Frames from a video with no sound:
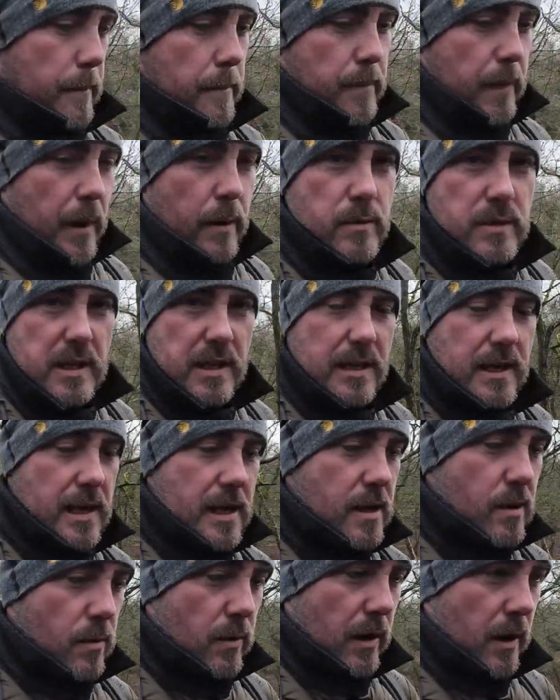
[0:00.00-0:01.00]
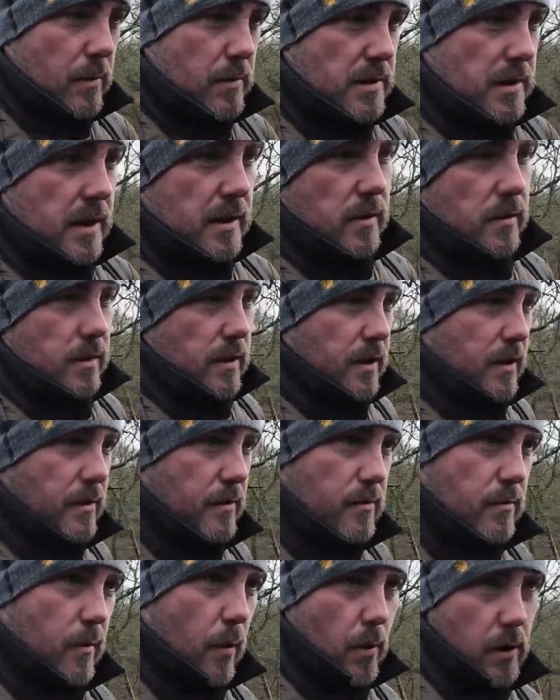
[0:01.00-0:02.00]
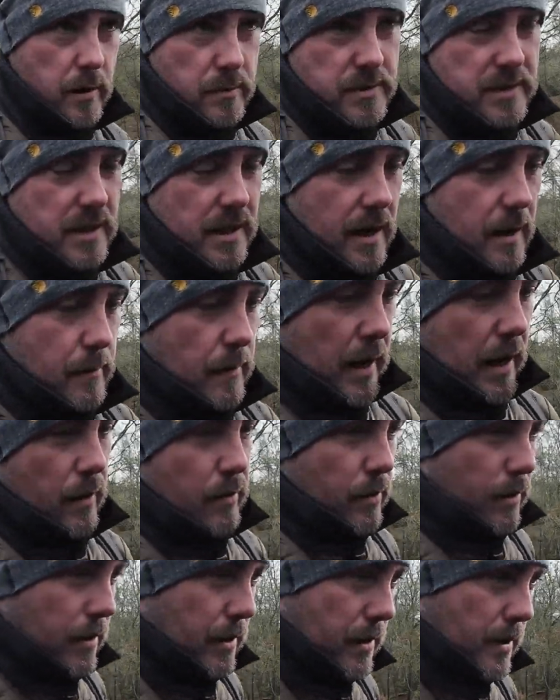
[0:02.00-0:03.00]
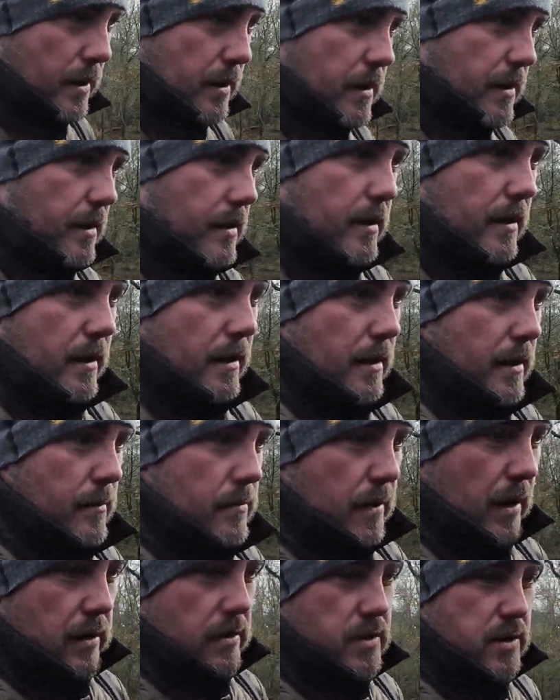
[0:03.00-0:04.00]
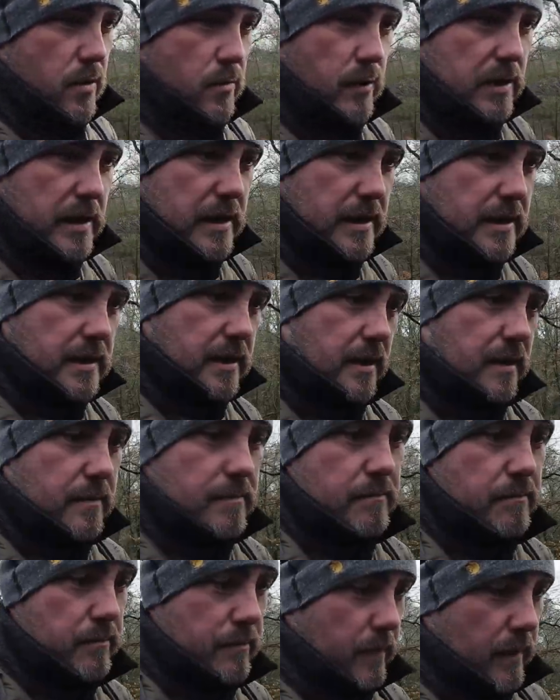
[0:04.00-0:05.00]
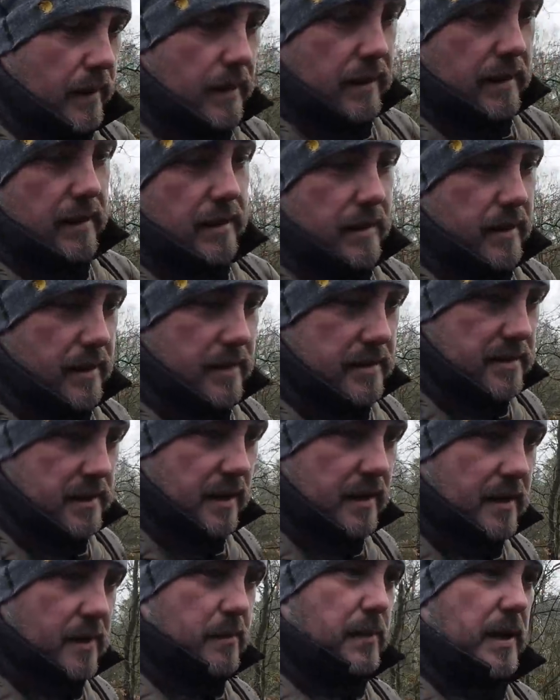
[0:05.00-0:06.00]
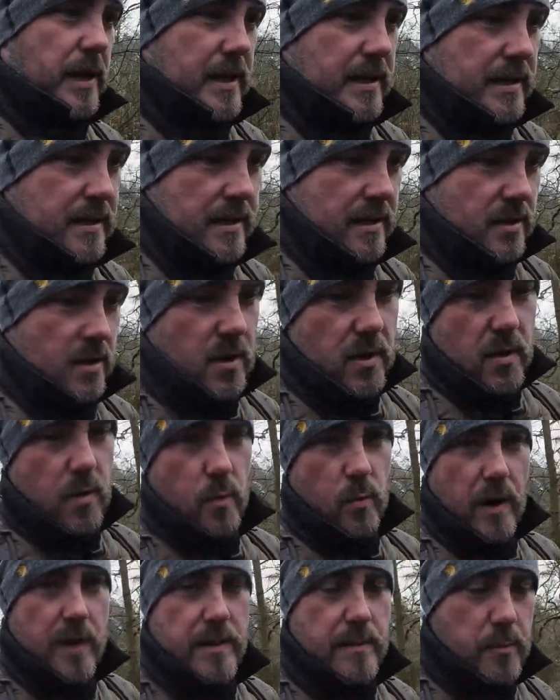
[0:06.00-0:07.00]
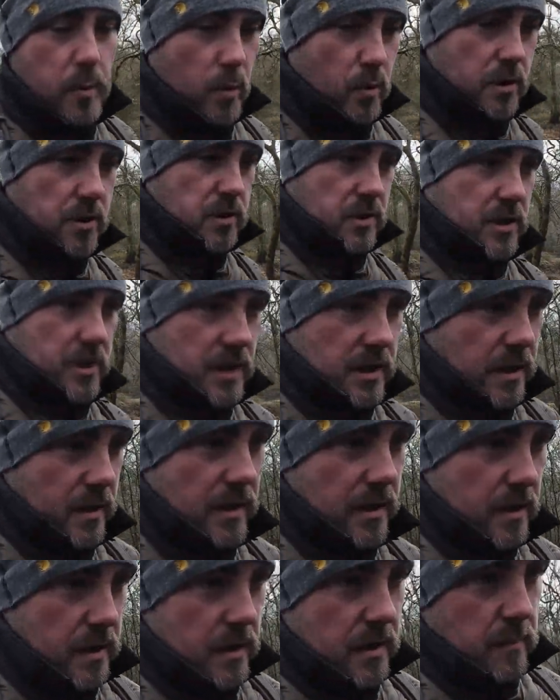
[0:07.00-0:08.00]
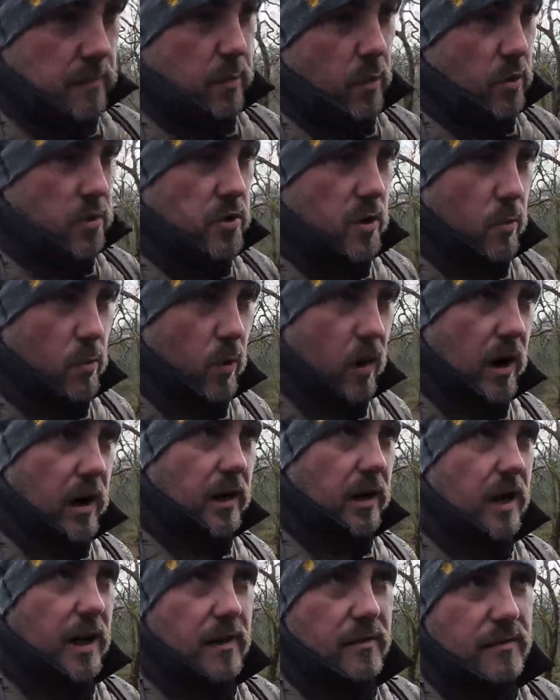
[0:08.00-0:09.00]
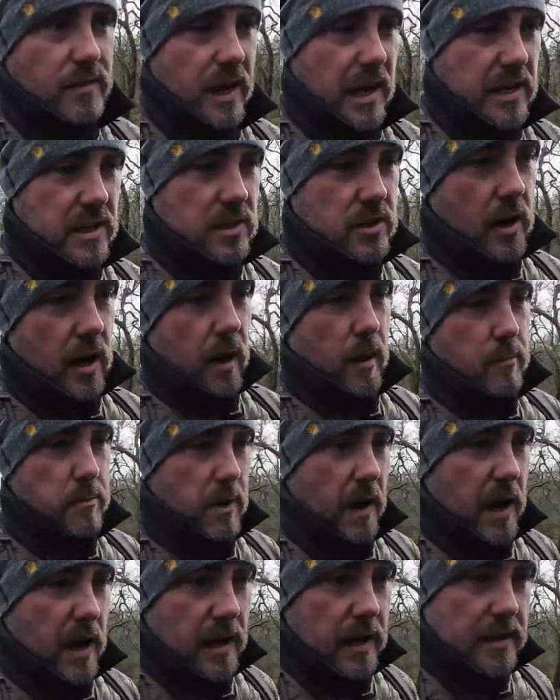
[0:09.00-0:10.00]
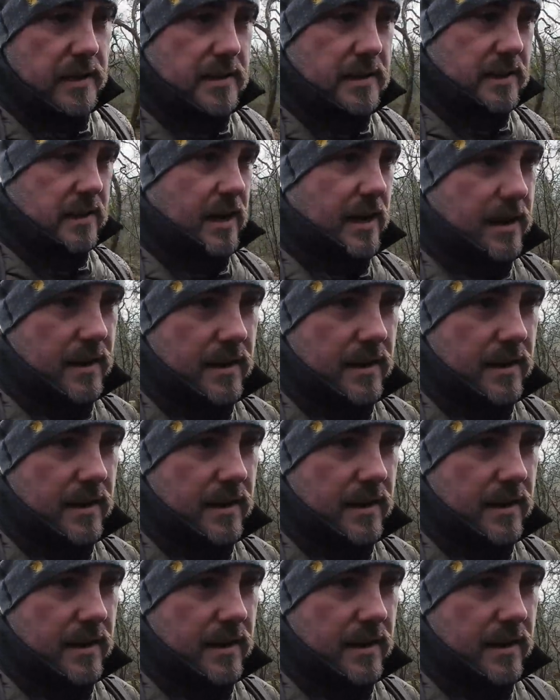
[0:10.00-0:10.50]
I was a geek when I was little. Well, I still am now. I used to read encyclopedias, weather books, books on wildlife, nature, birds,